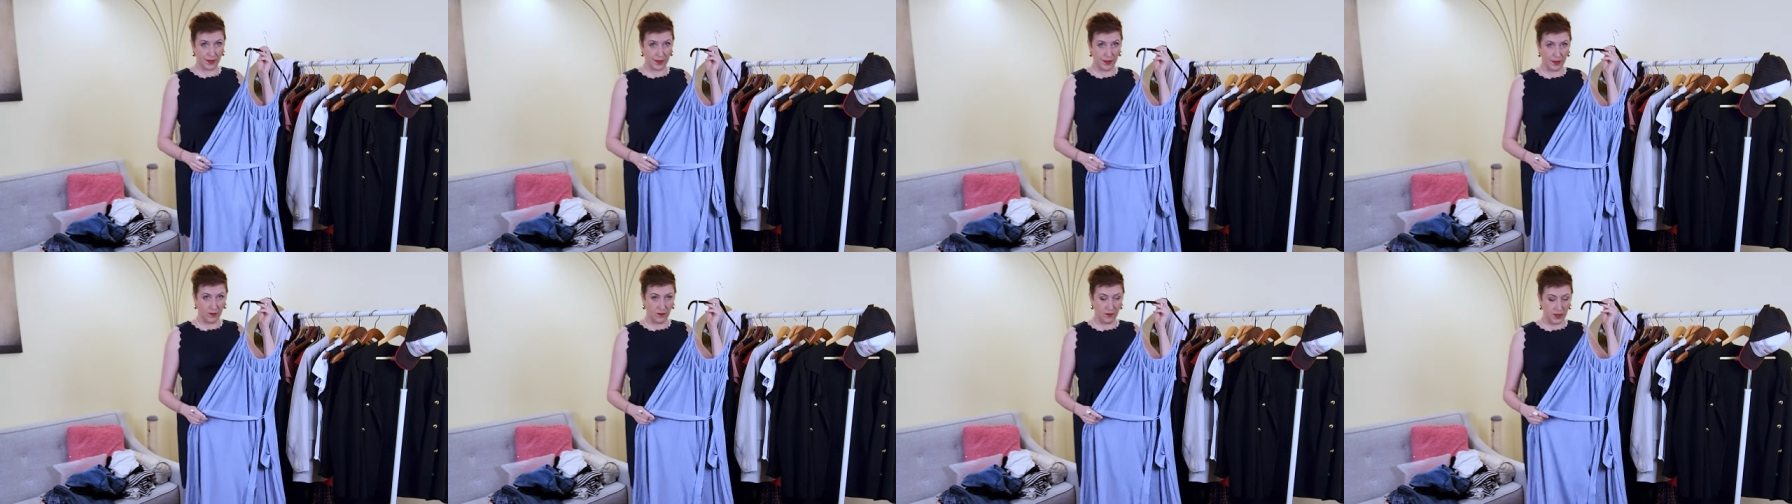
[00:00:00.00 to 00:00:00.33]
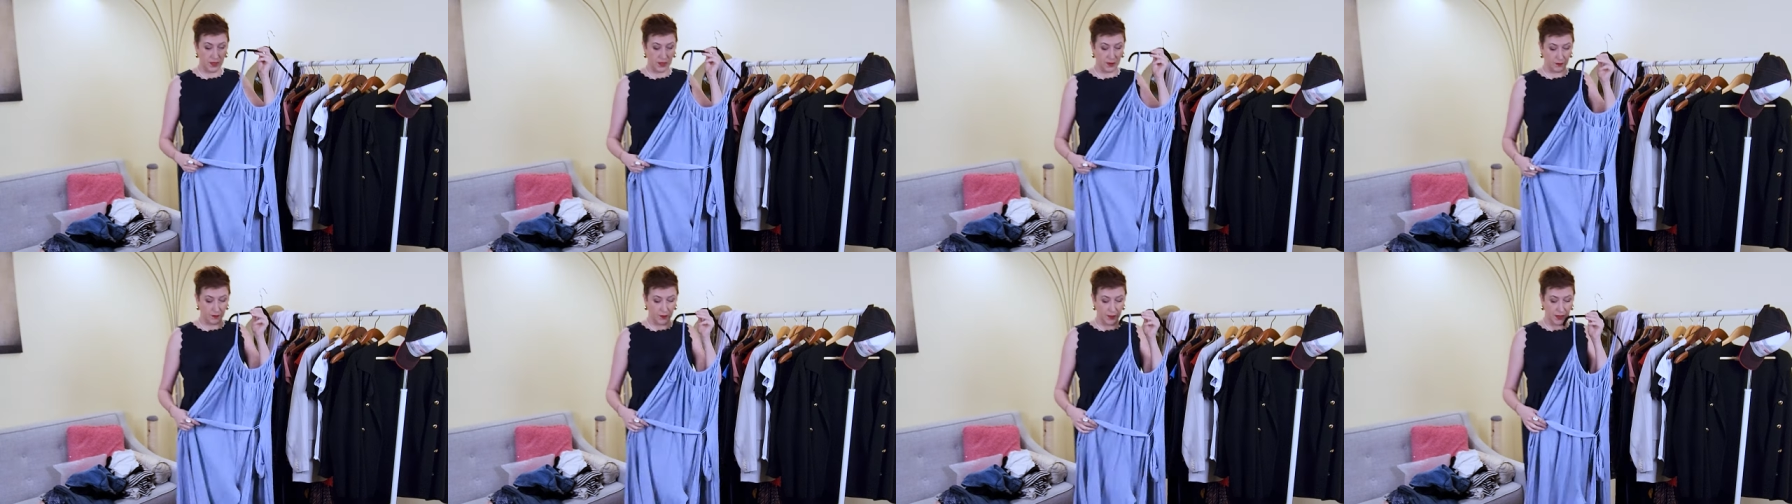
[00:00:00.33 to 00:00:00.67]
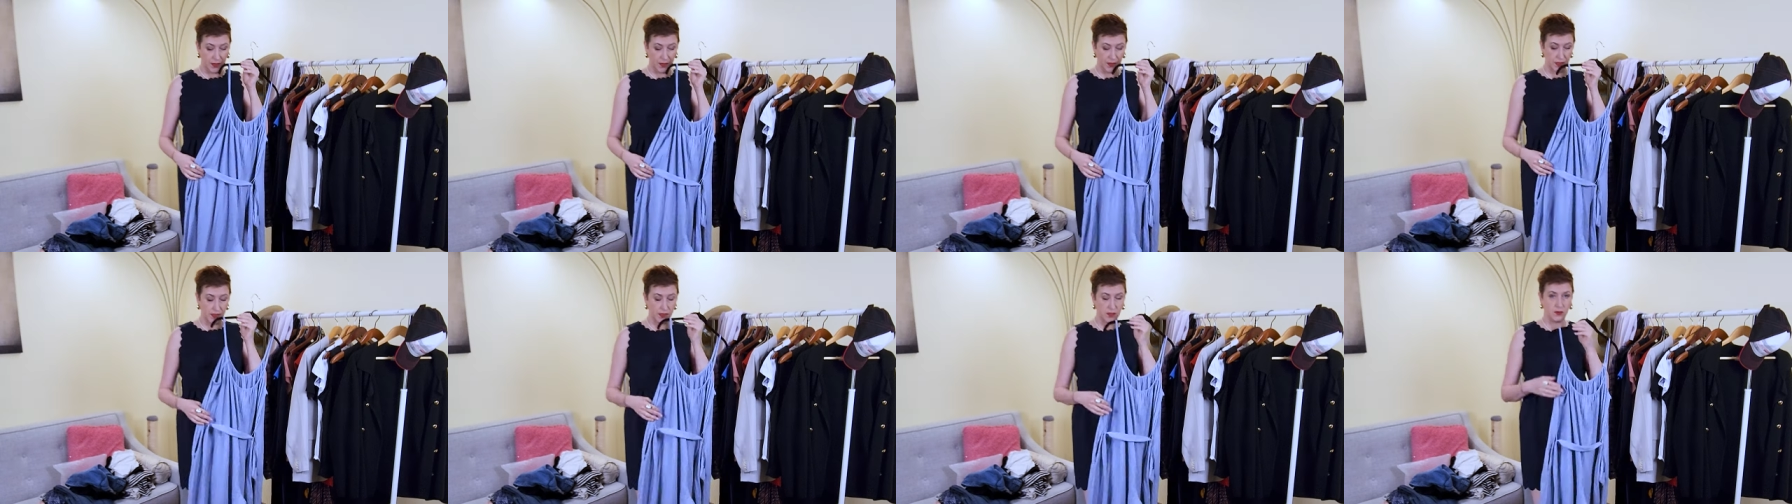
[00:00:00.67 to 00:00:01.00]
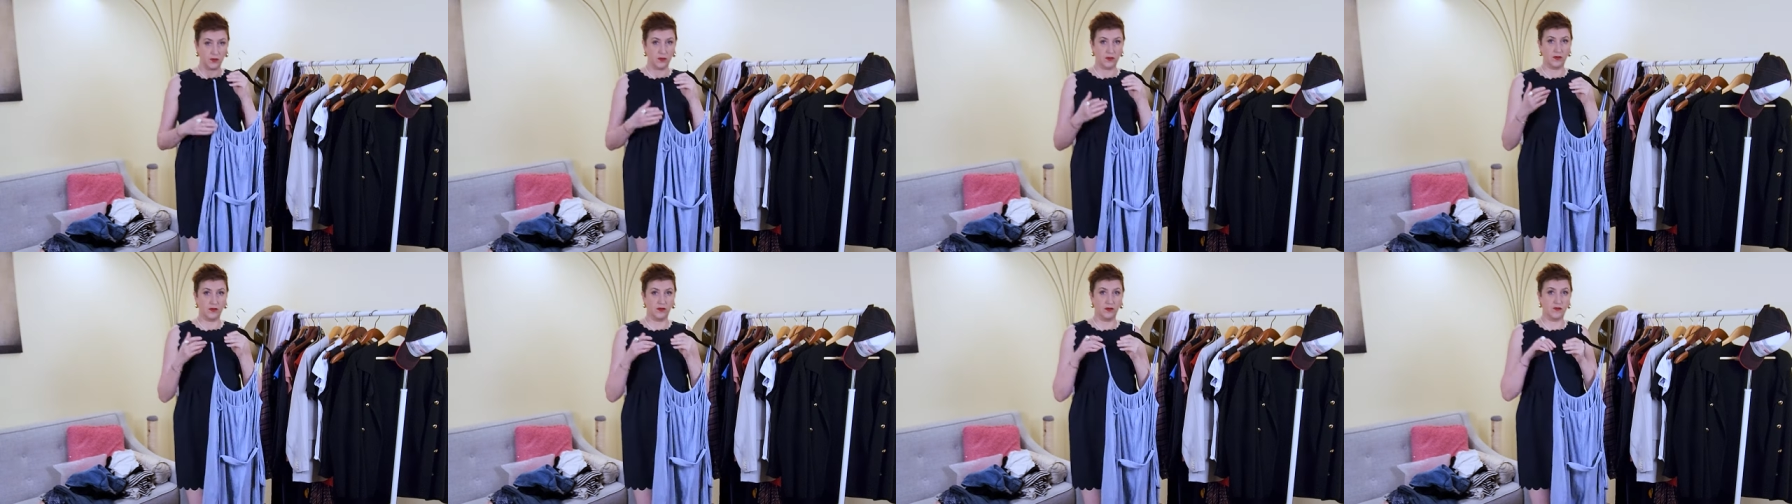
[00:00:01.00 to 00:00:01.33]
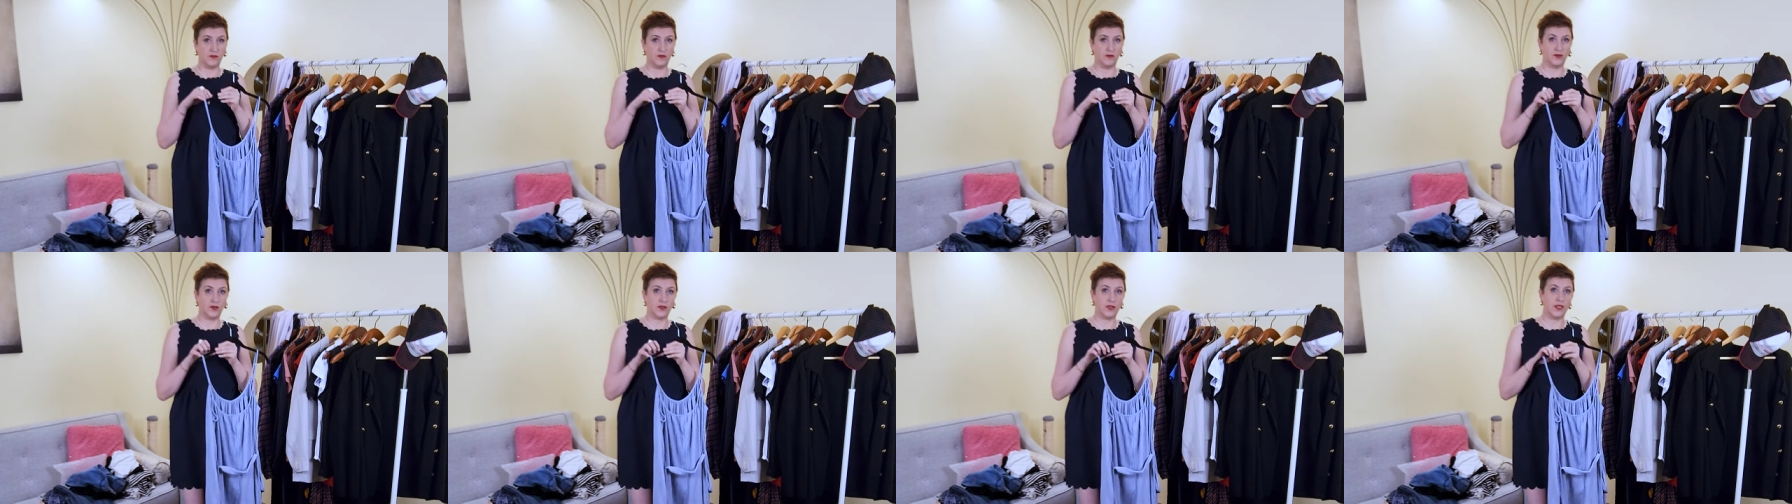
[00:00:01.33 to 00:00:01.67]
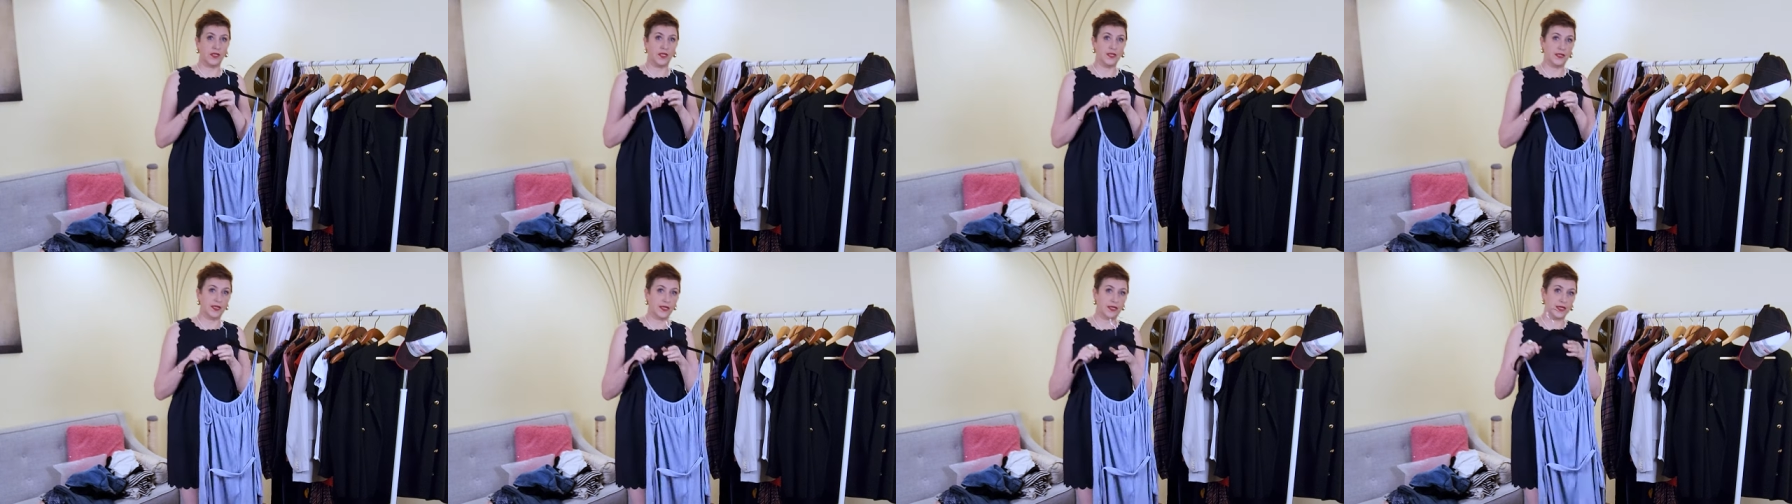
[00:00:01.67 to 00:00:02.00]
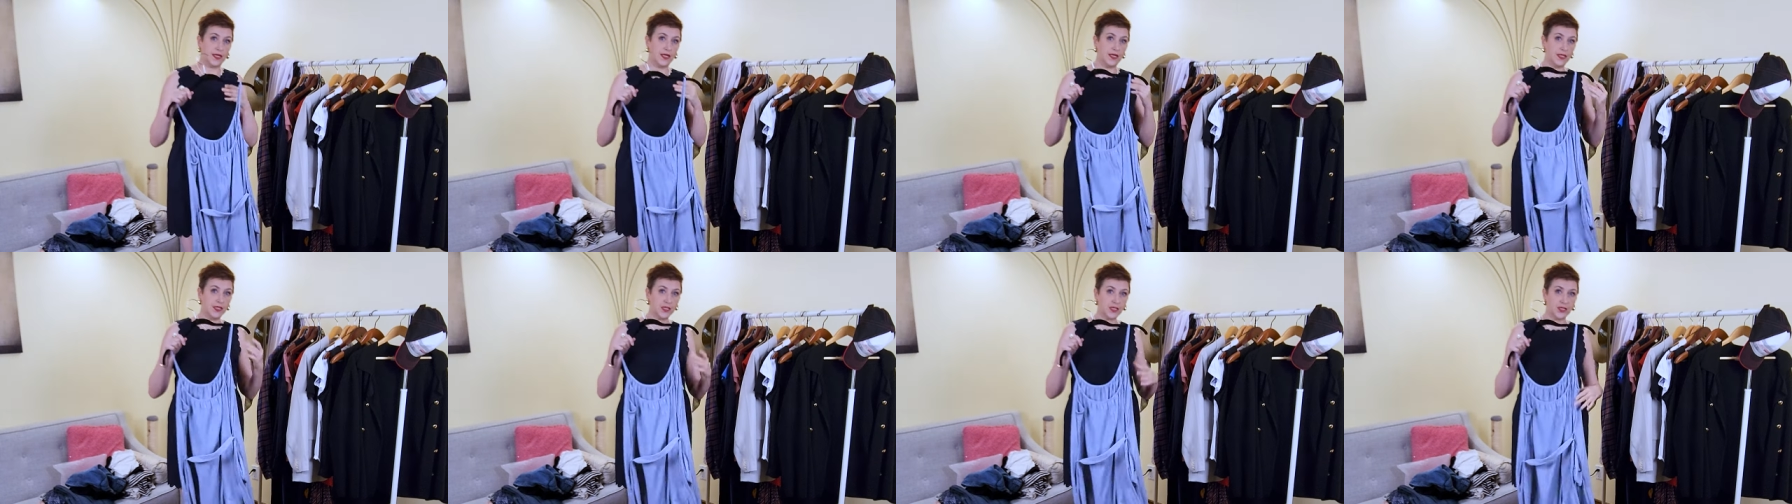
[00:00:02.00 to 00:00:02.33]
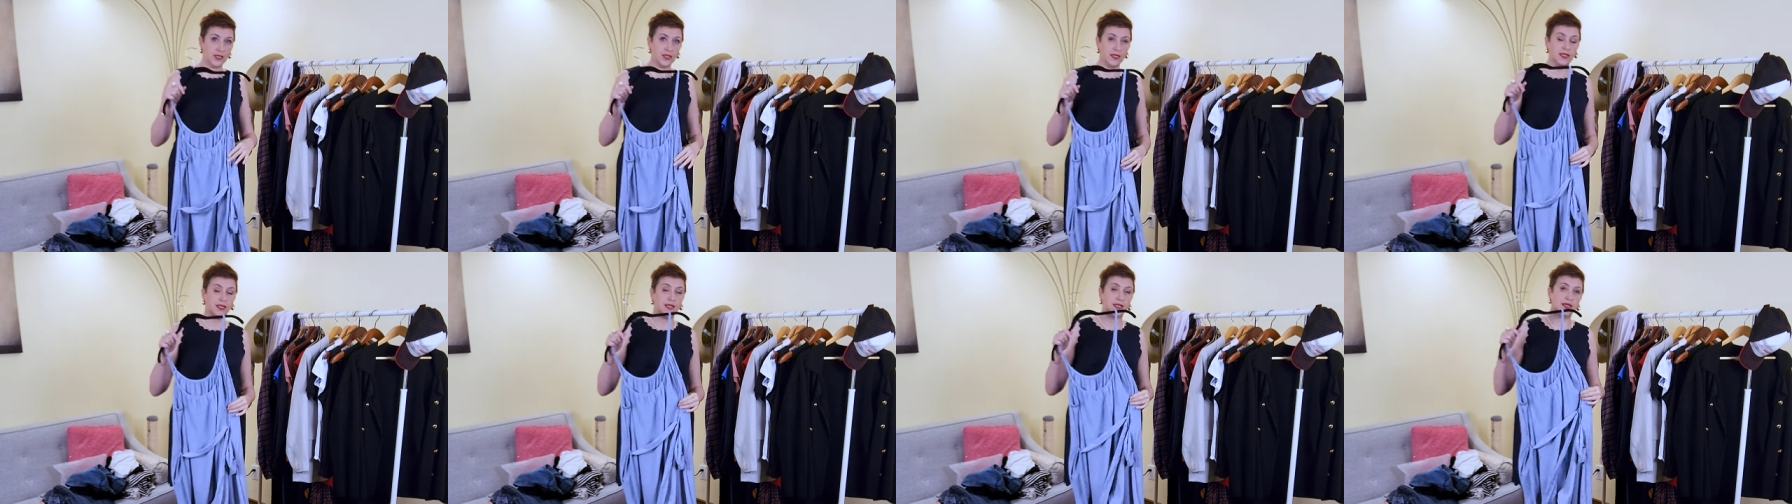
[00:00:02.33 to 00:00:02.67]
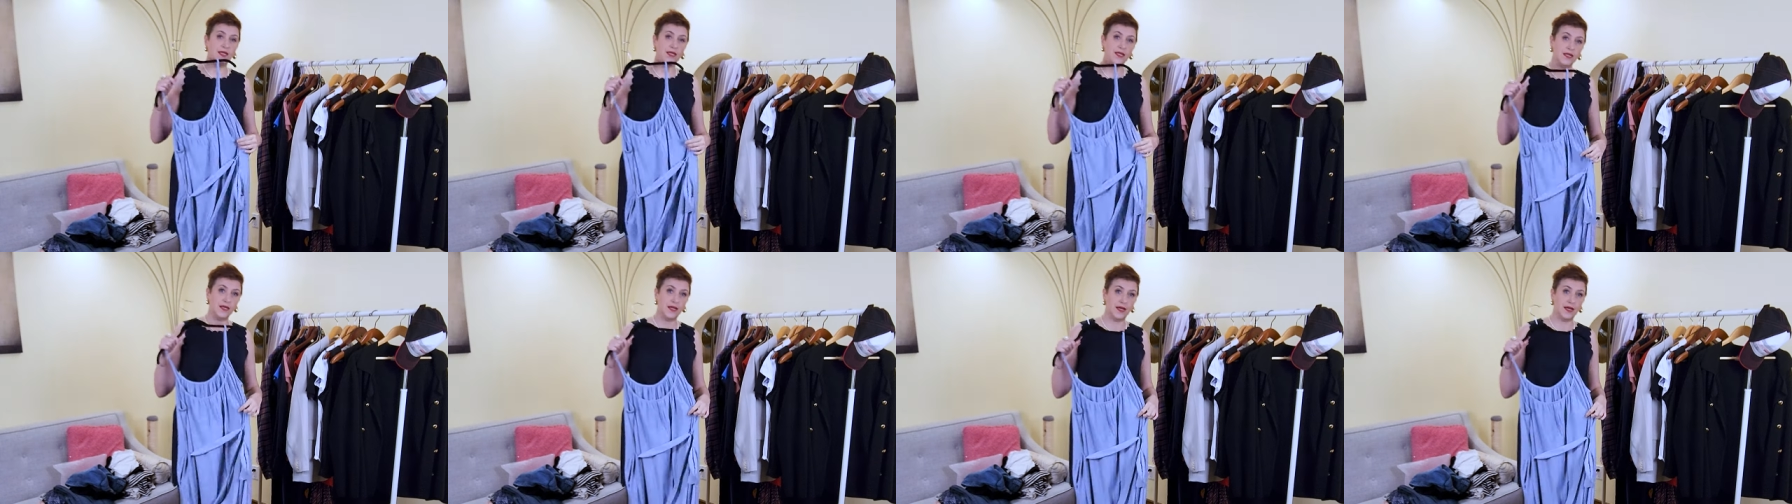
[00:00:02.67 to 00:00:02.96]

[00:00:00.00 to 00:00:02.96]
one piece or oh, for that occasion again.